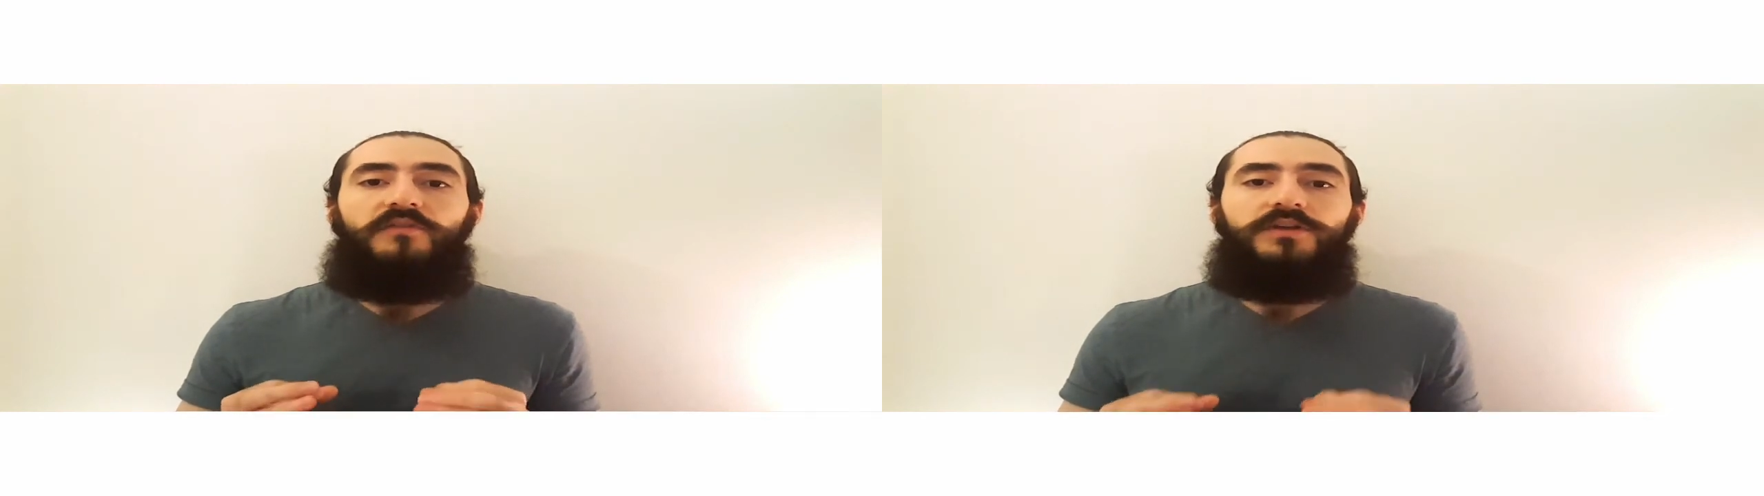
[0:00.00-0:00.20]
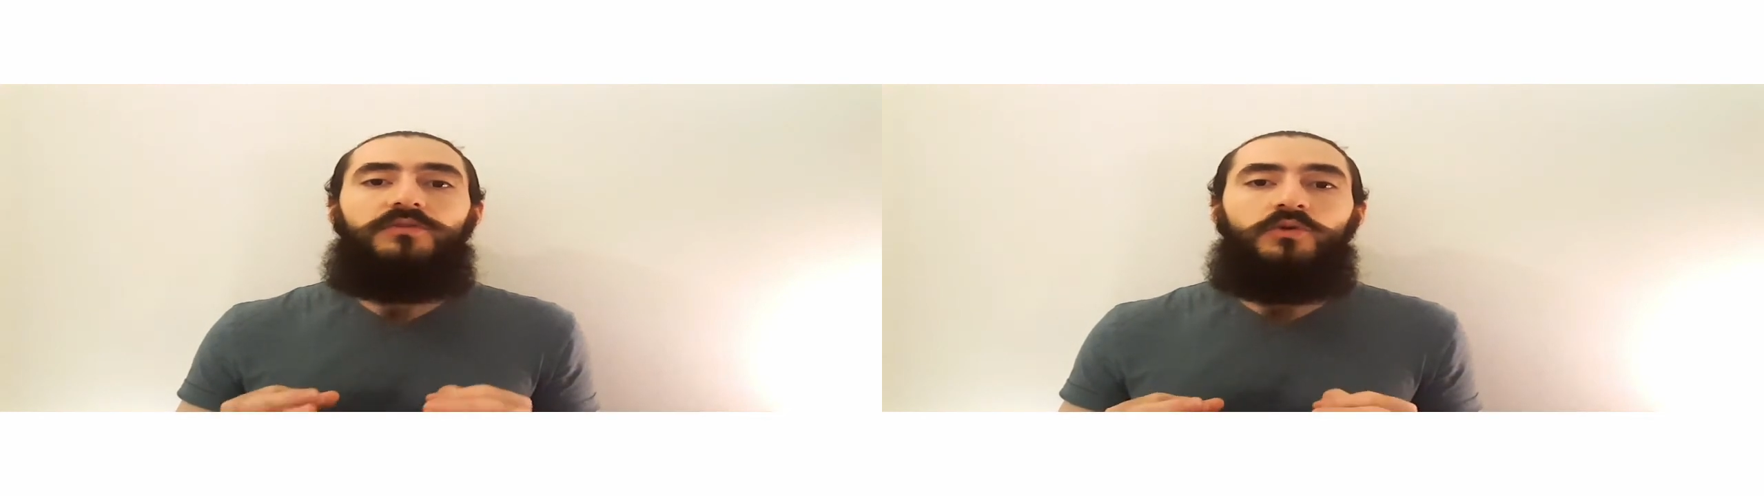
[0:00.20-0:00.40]

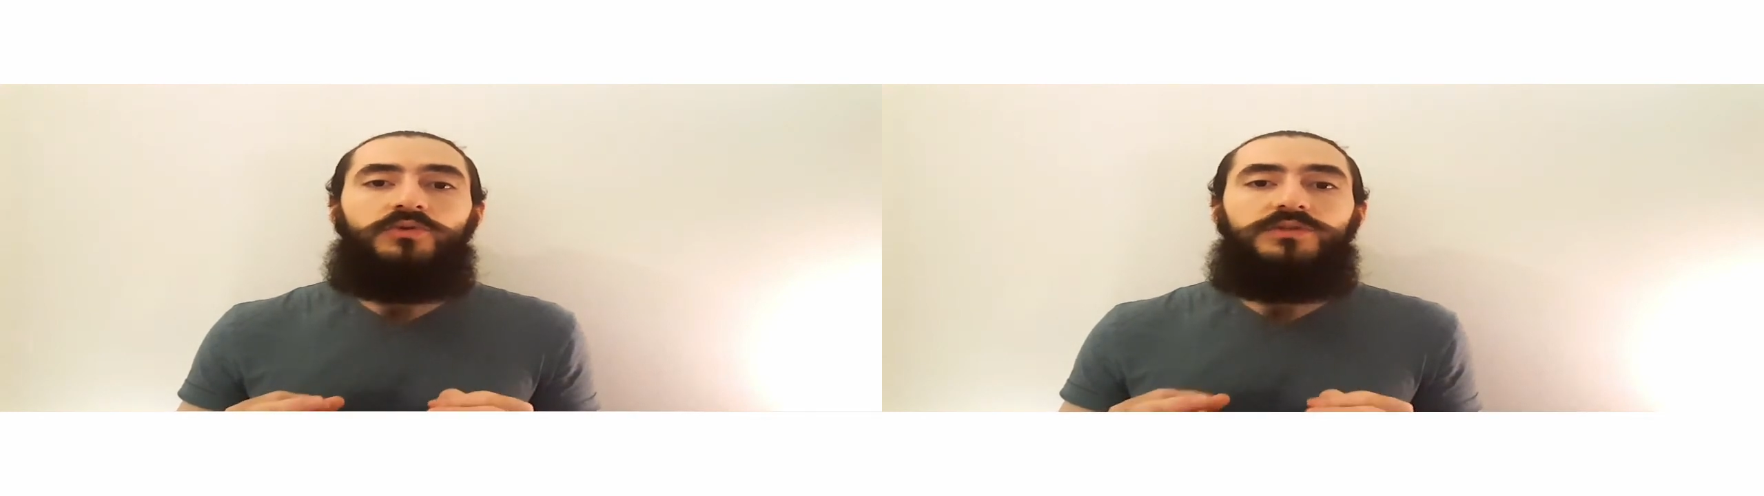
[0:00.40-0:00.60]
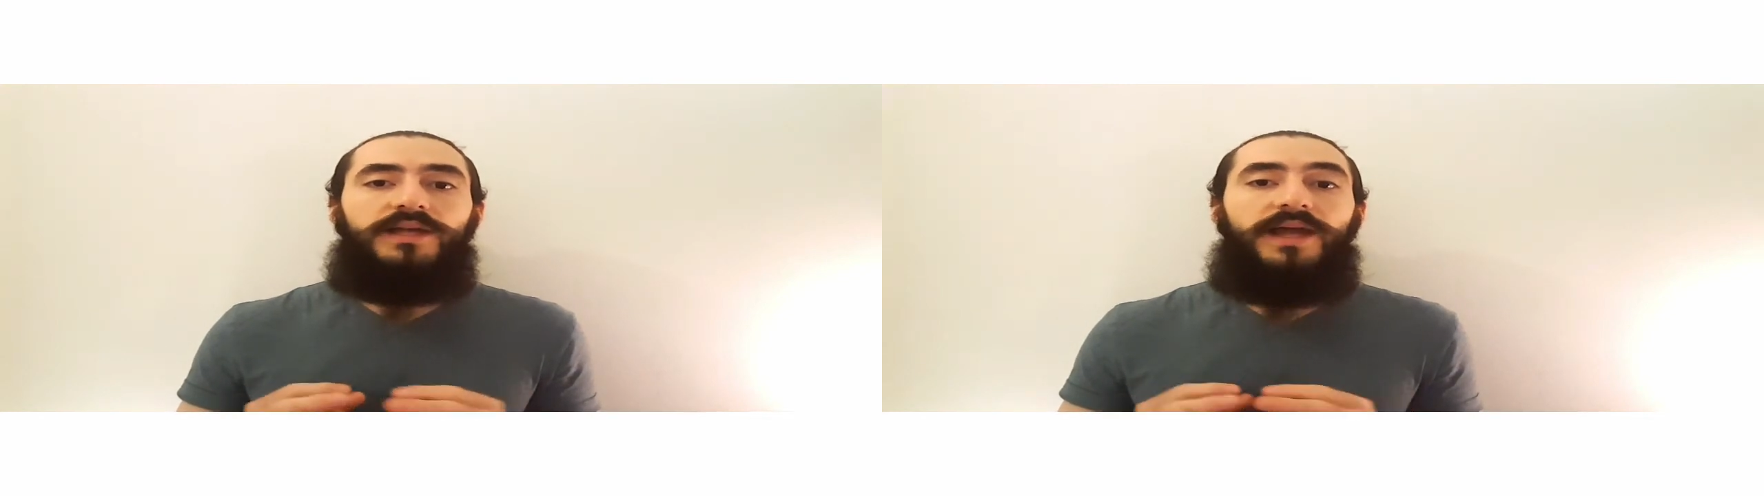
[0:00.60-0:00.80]
of the
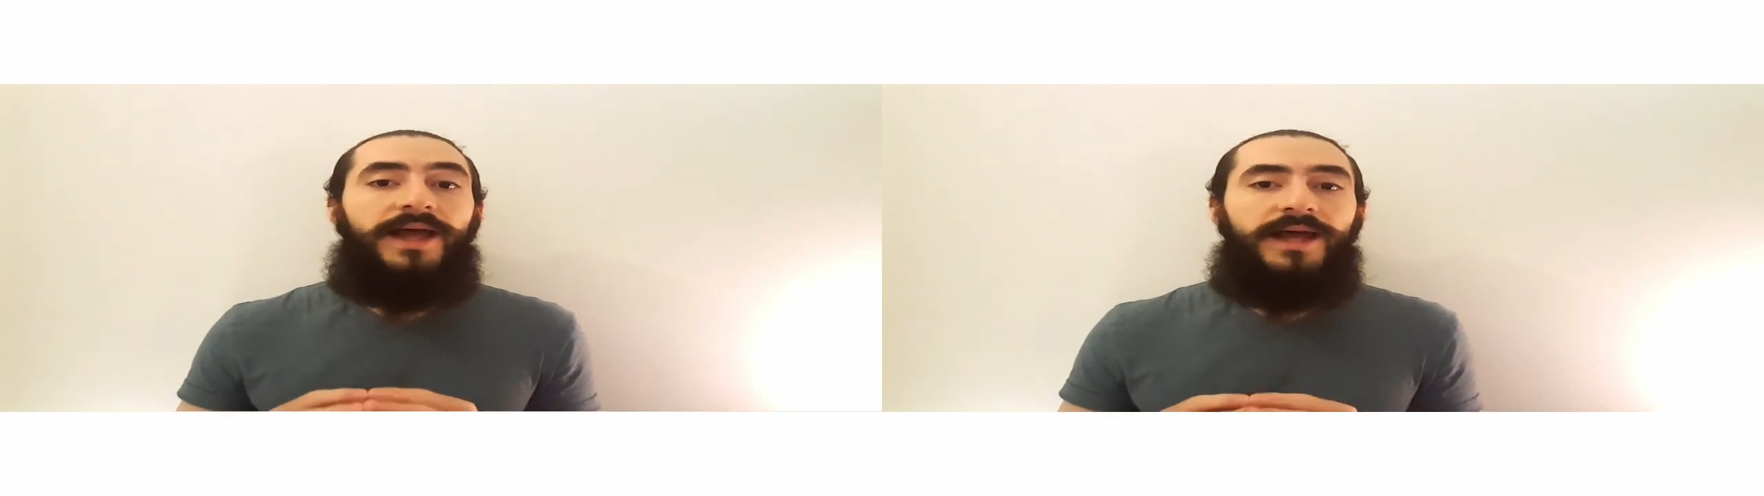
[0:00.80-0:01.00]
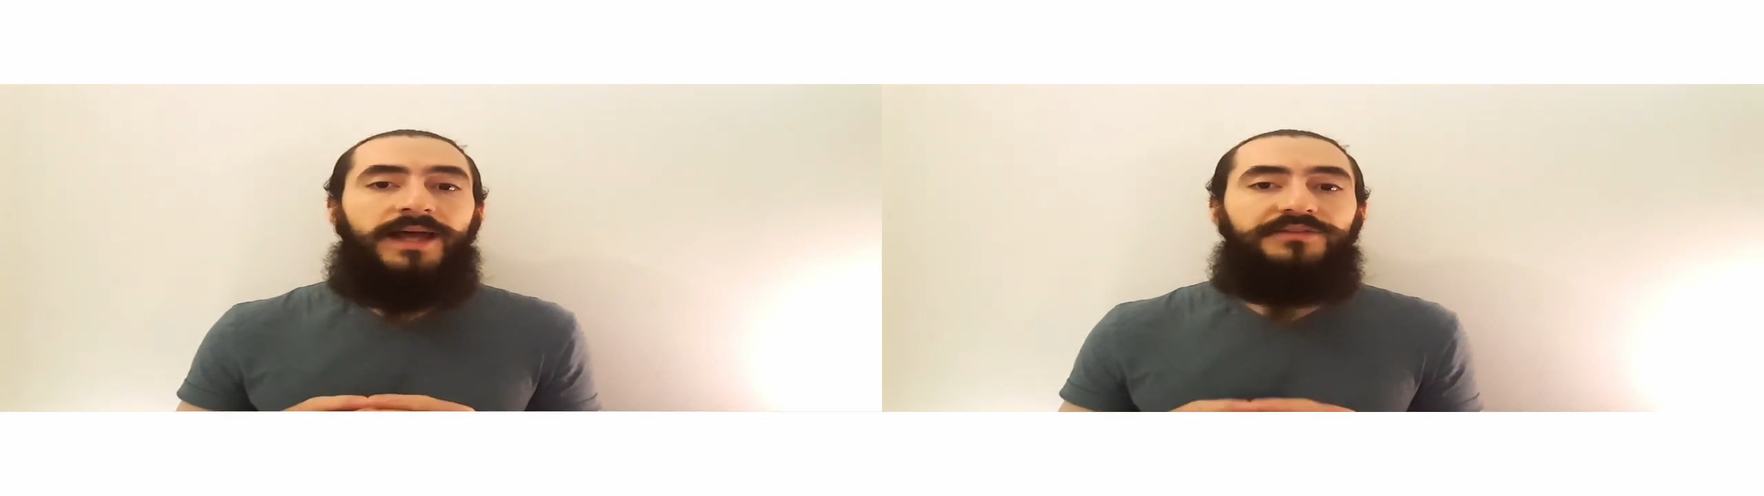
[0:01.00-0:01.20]
root
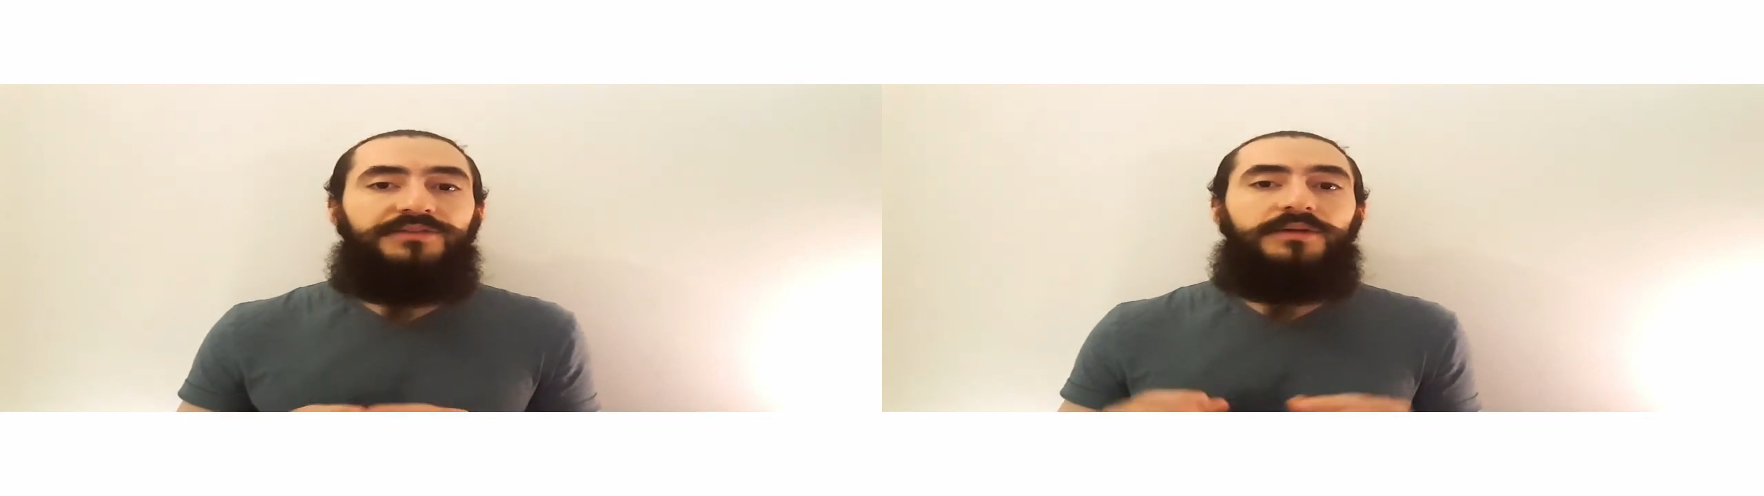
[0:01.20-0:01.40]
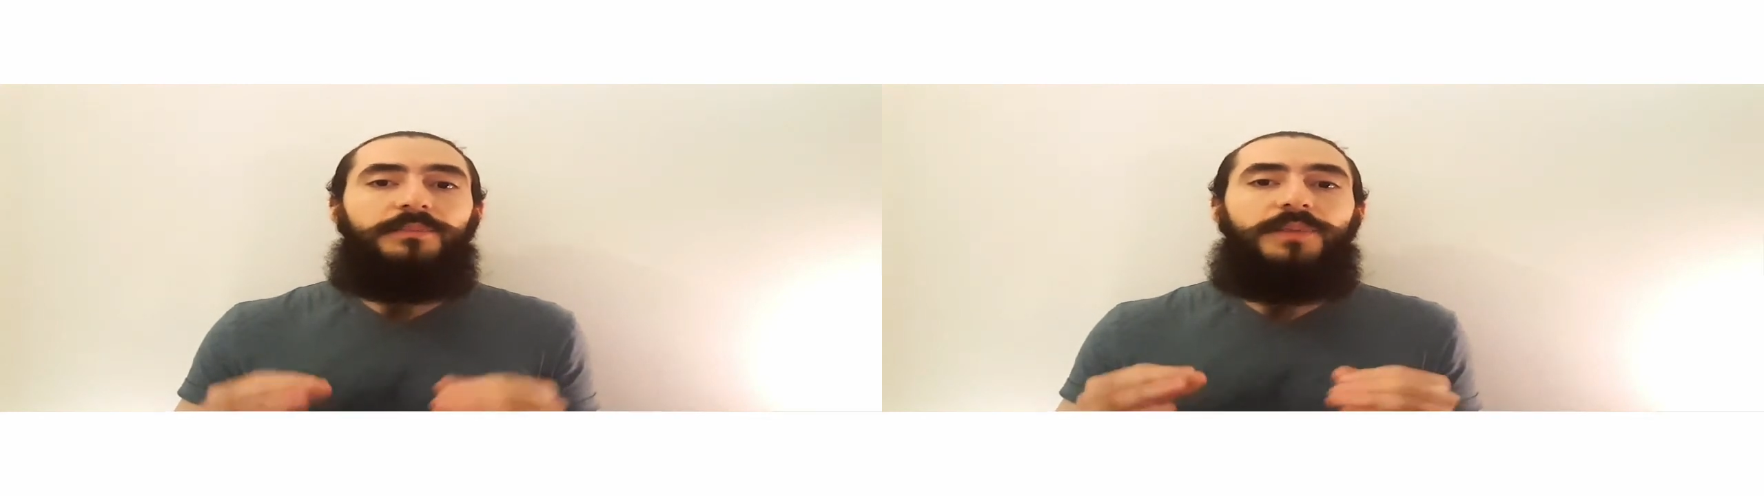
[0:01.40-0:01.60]
and